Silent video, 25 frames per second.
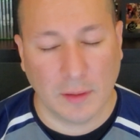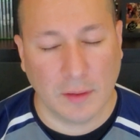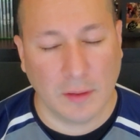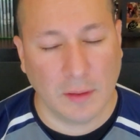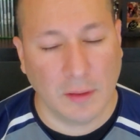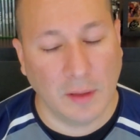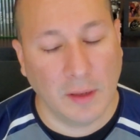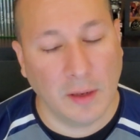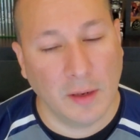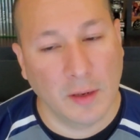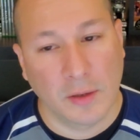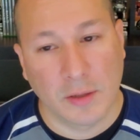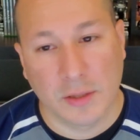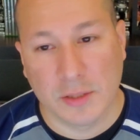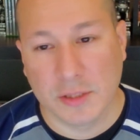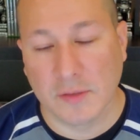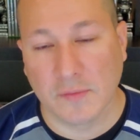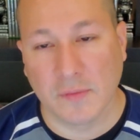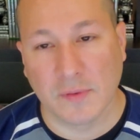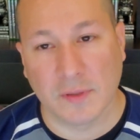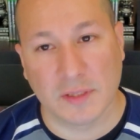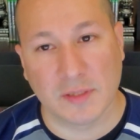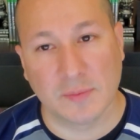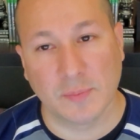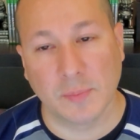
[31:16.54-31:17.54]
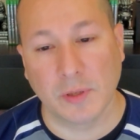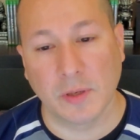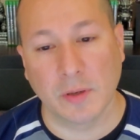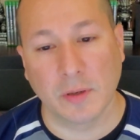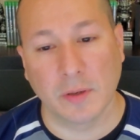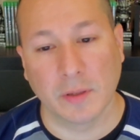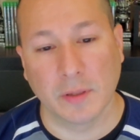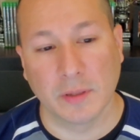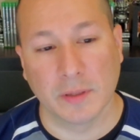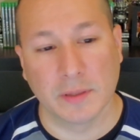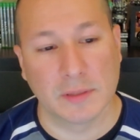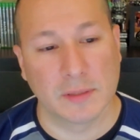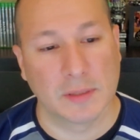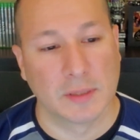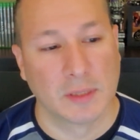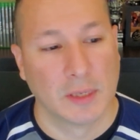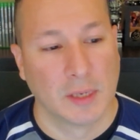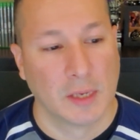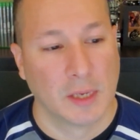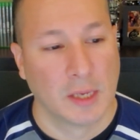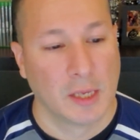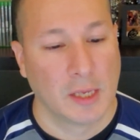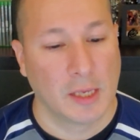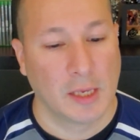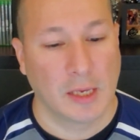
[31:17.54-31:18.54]
years of experience
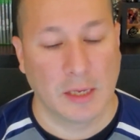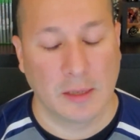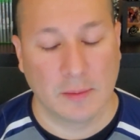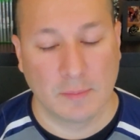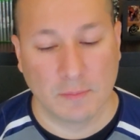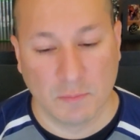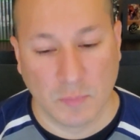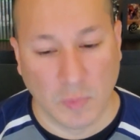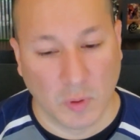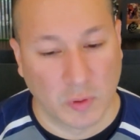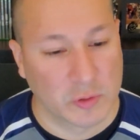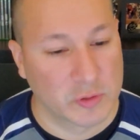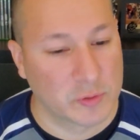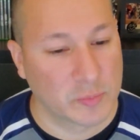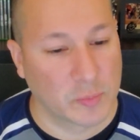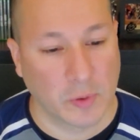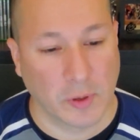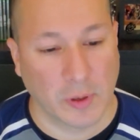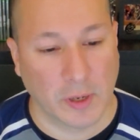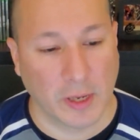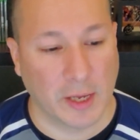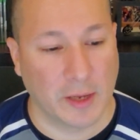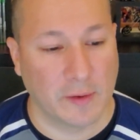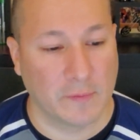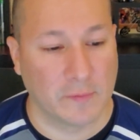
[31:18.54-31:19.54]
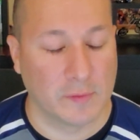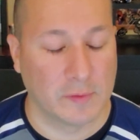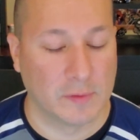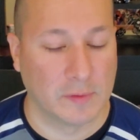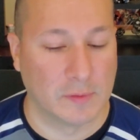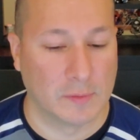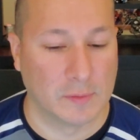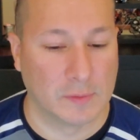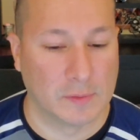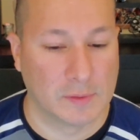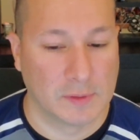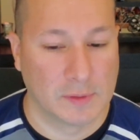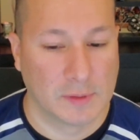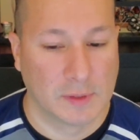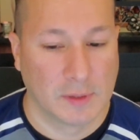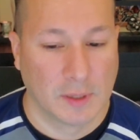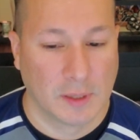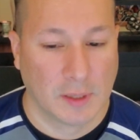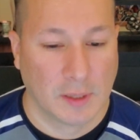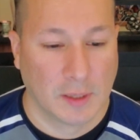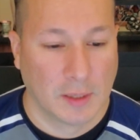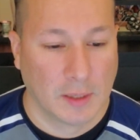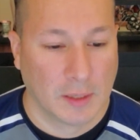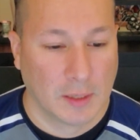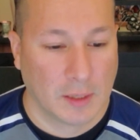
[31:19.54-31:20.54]
in multiple avenues
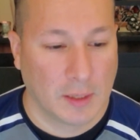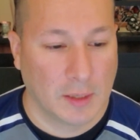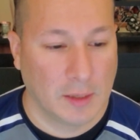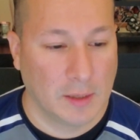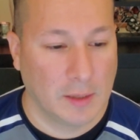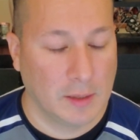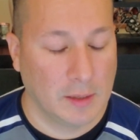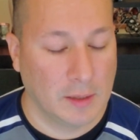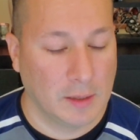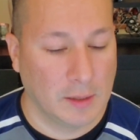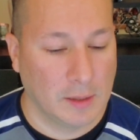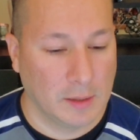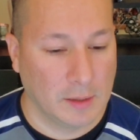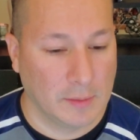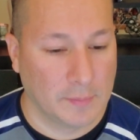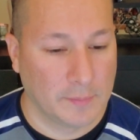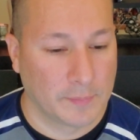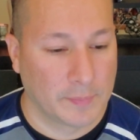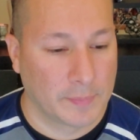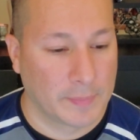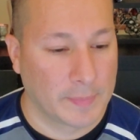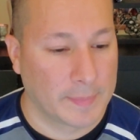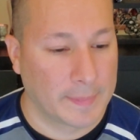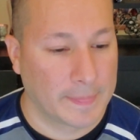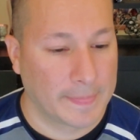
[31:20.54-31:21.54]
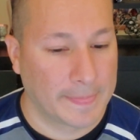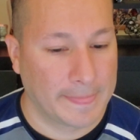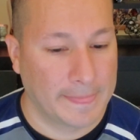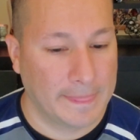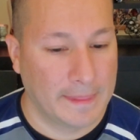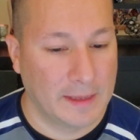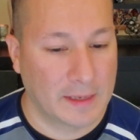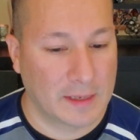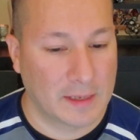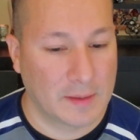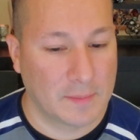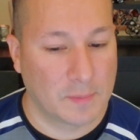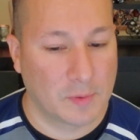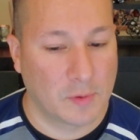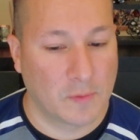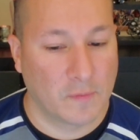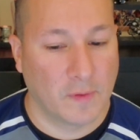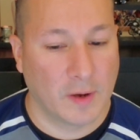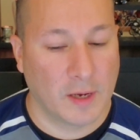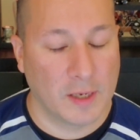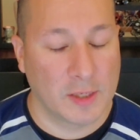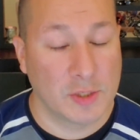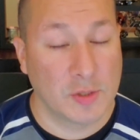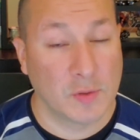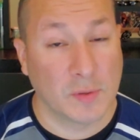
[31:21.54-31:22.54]
that can
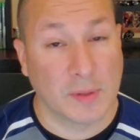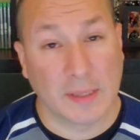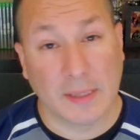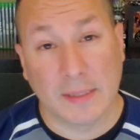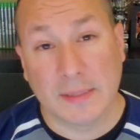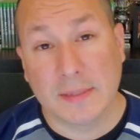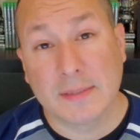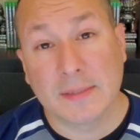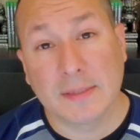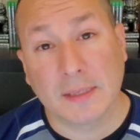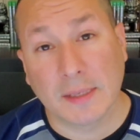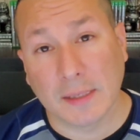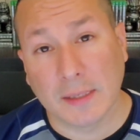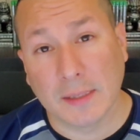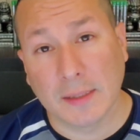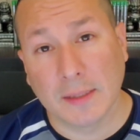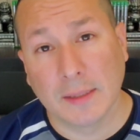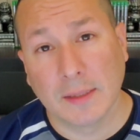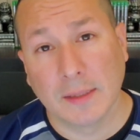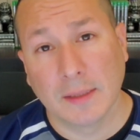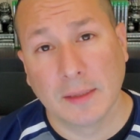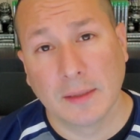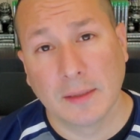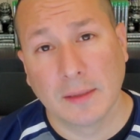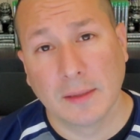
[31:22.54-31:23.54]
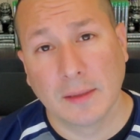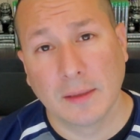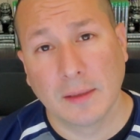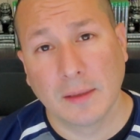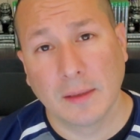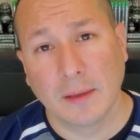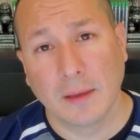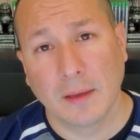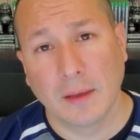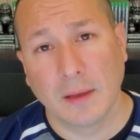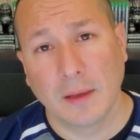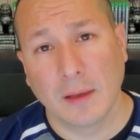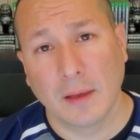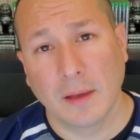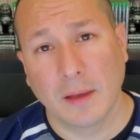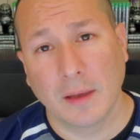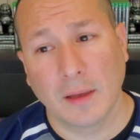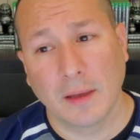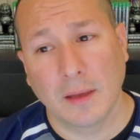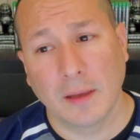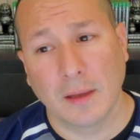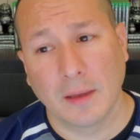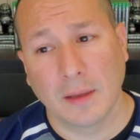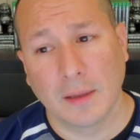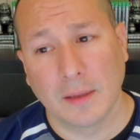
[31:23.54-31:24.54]
provide you insight
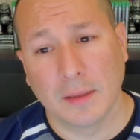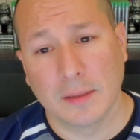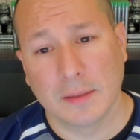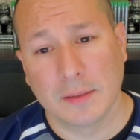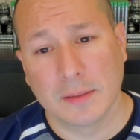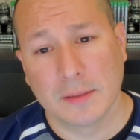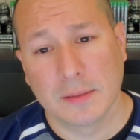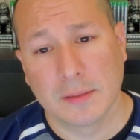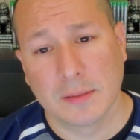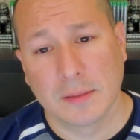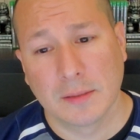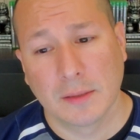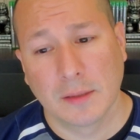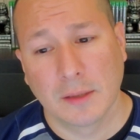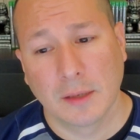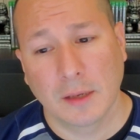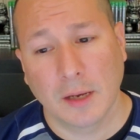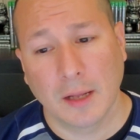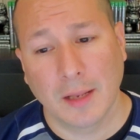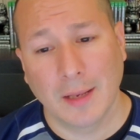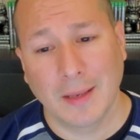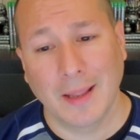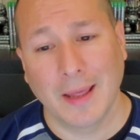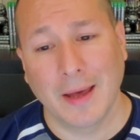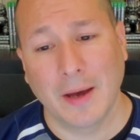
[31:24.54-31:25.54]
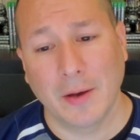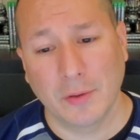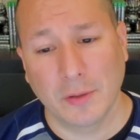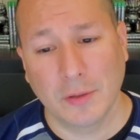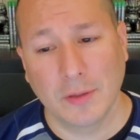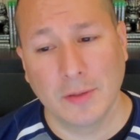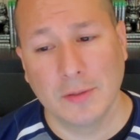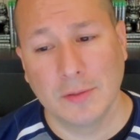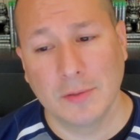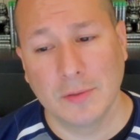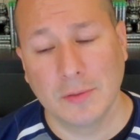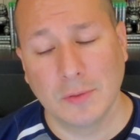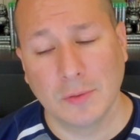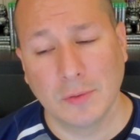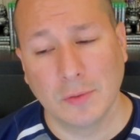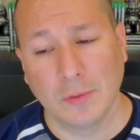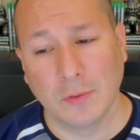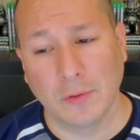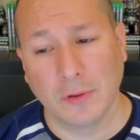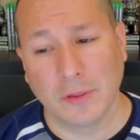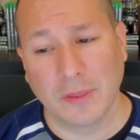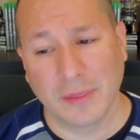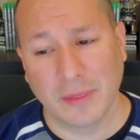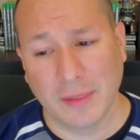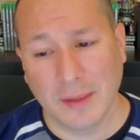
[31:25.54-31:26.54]
and allow you to
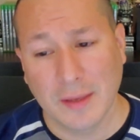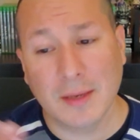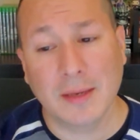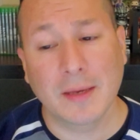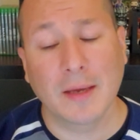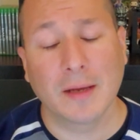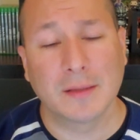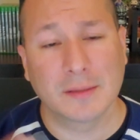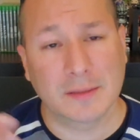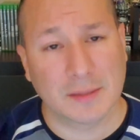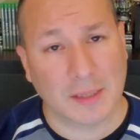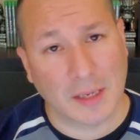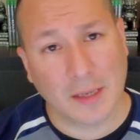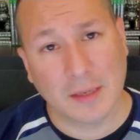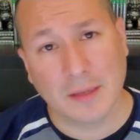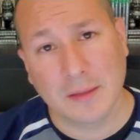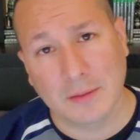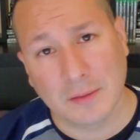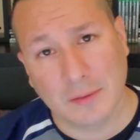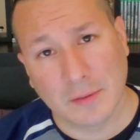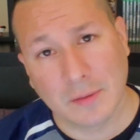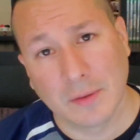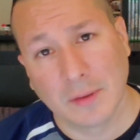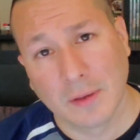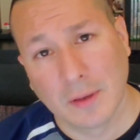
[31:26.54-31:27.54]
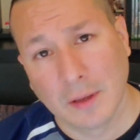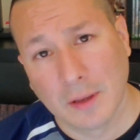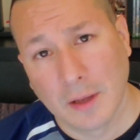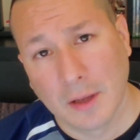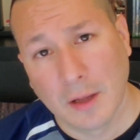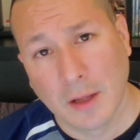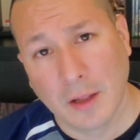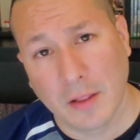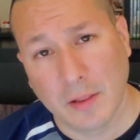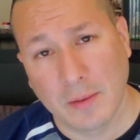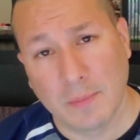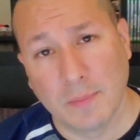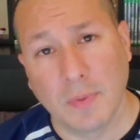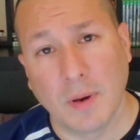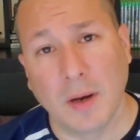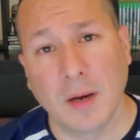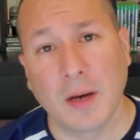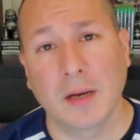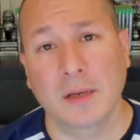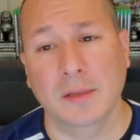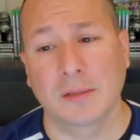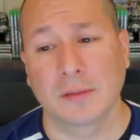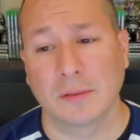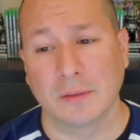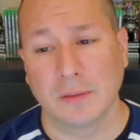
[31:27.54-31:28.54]
think outside of the
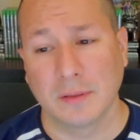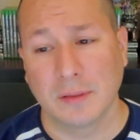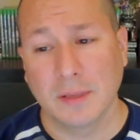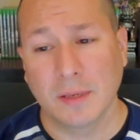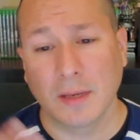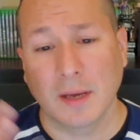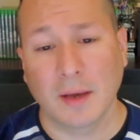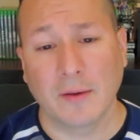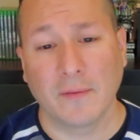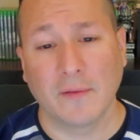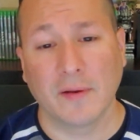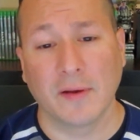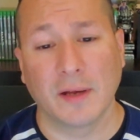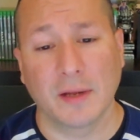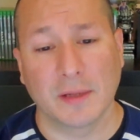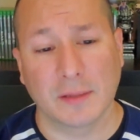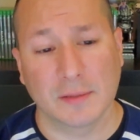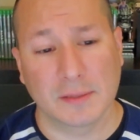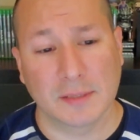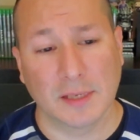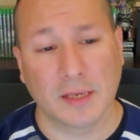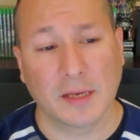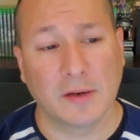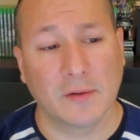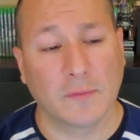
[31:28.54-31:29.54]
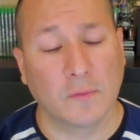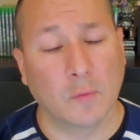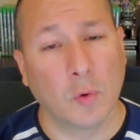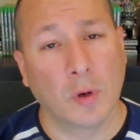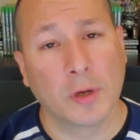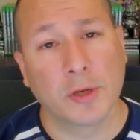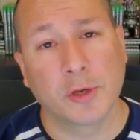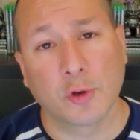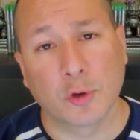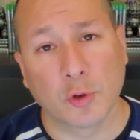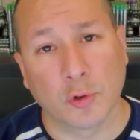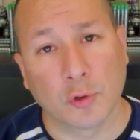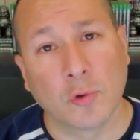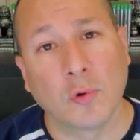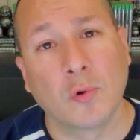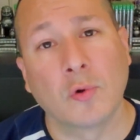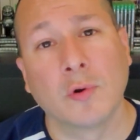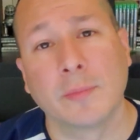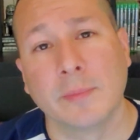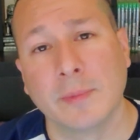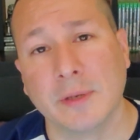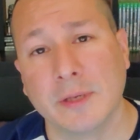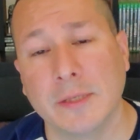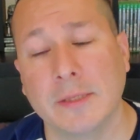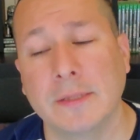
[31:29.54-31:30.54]
box or think outside of what your
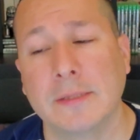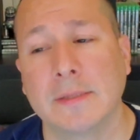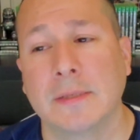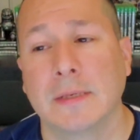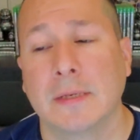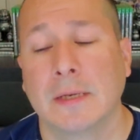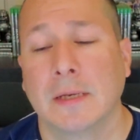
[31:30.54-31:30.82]
norm is.